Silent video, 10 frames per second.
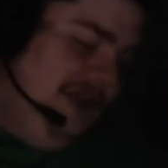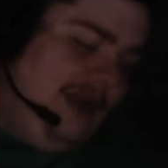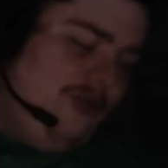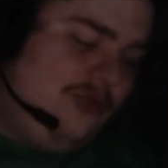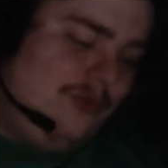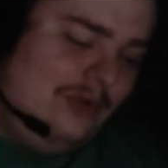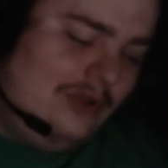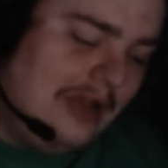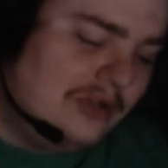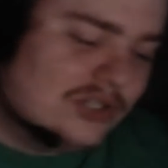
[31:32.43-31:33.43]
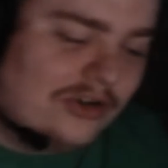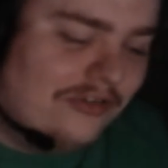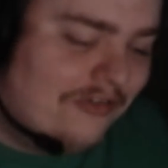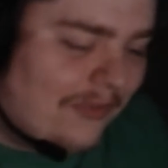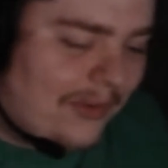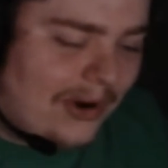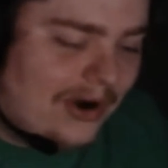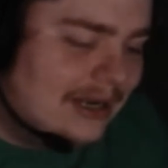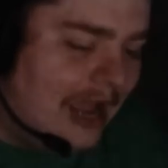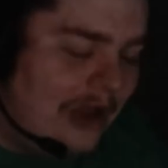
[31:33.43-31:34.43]
you got
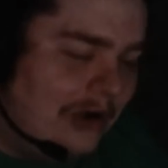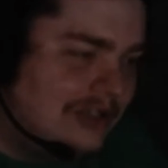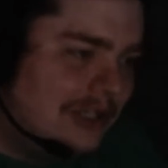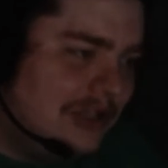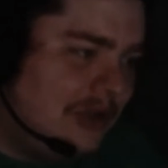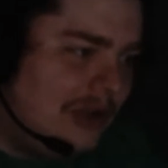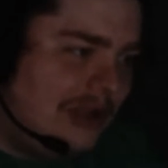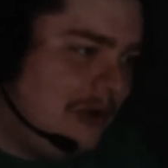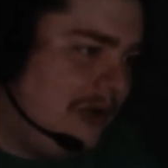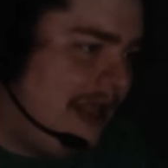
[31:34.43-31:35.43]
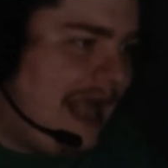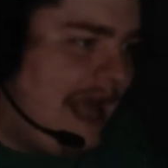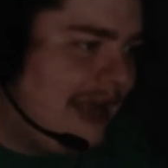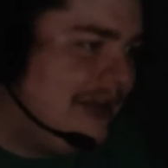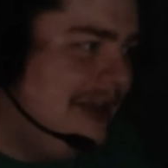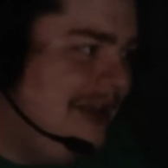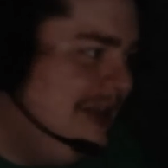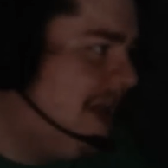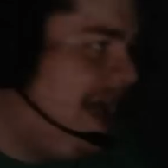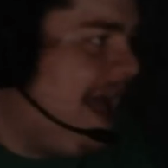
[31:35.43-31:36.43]
Sure4, Dyrus, and Cutie who are like...
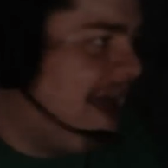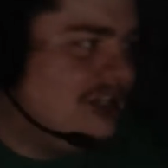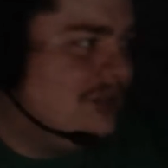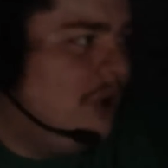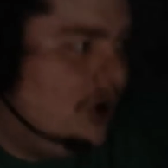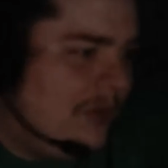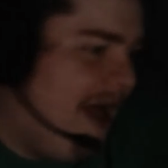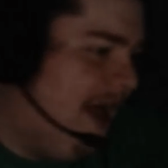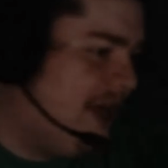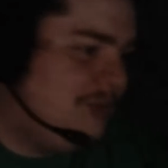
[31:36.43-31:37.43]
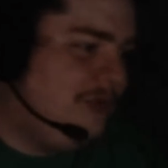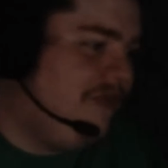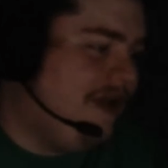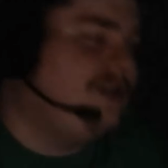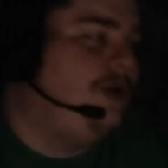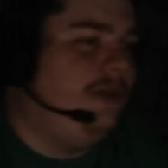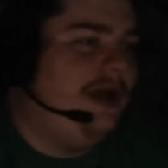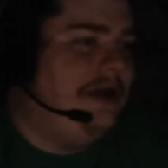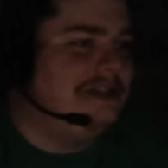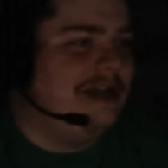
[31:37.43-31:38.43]
Got ex MOBA, ex professional
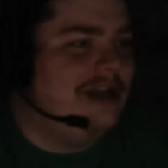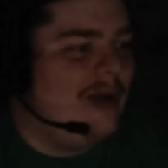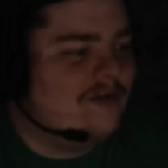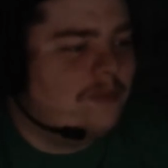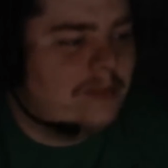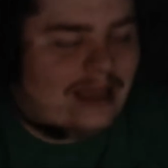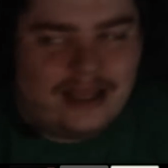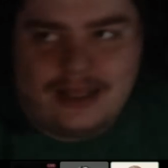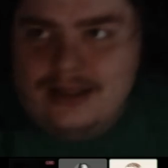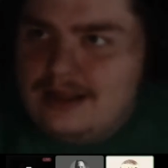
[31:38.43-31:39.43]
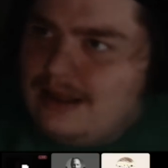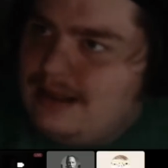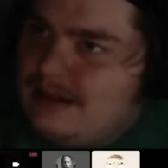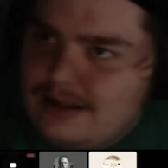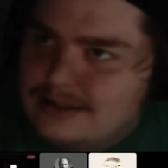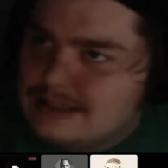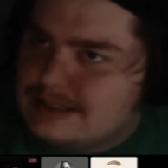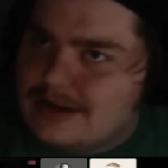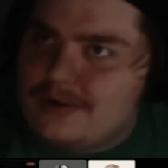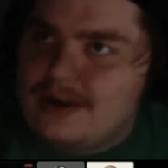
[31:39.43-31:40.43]
players, and then you have me.
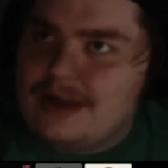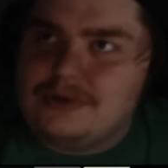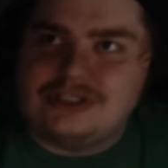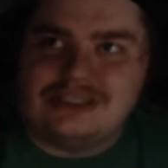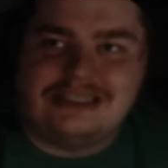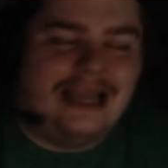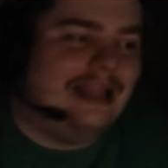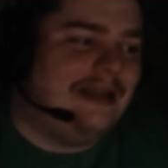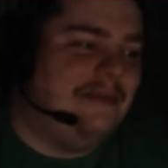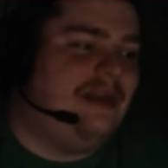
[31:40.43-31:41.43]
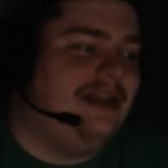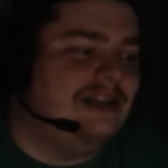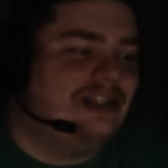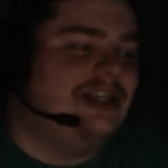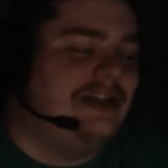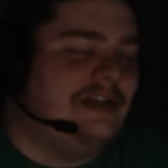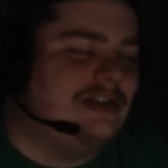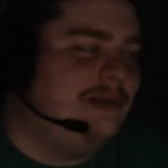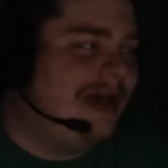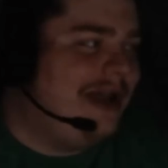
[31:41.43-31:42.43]
So it was just like being the
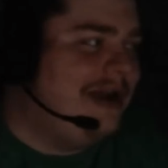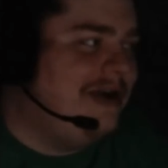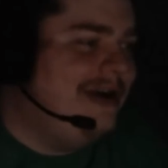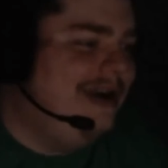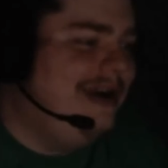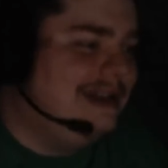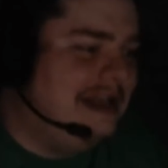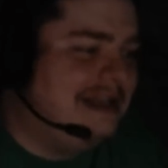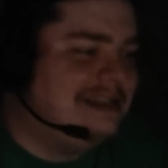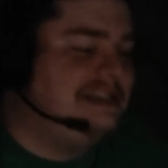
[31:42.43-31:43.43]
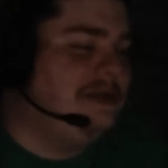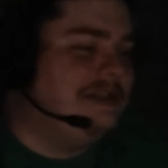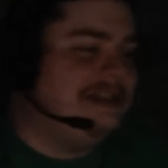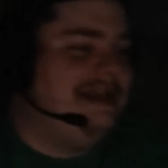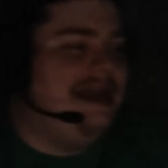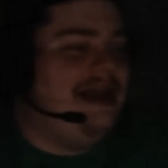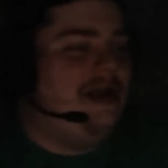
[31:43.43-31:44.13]
shittiest player, it's tilting,